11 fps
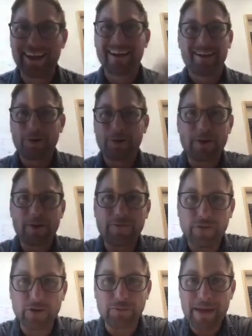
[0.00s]
when we
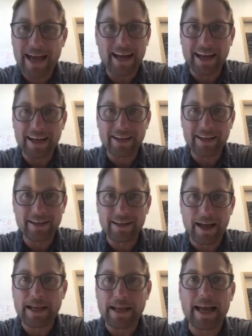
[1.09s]
first met, I
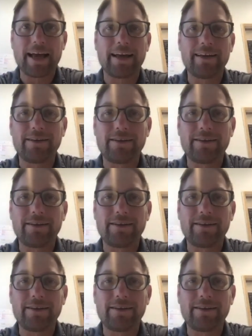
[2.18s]
had